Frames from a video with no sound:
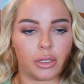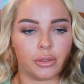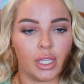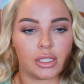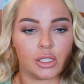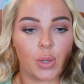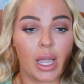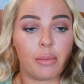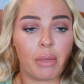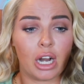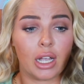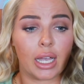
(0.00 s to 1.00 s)
This is why
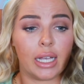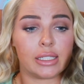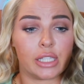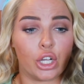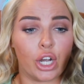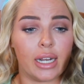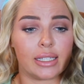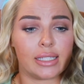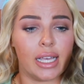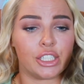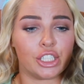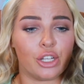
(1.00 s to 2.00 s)
America is the greatest
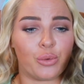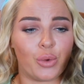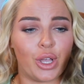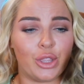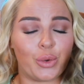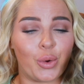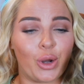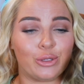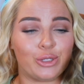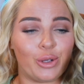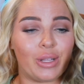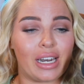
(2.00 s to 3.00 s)
nation in the world.
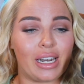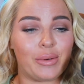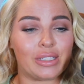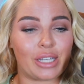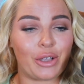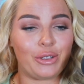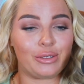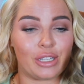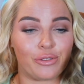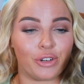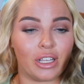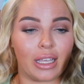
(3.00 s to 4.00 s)
Don't let anyone tell you
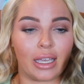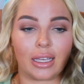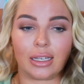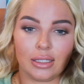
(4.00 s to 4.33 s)
differently.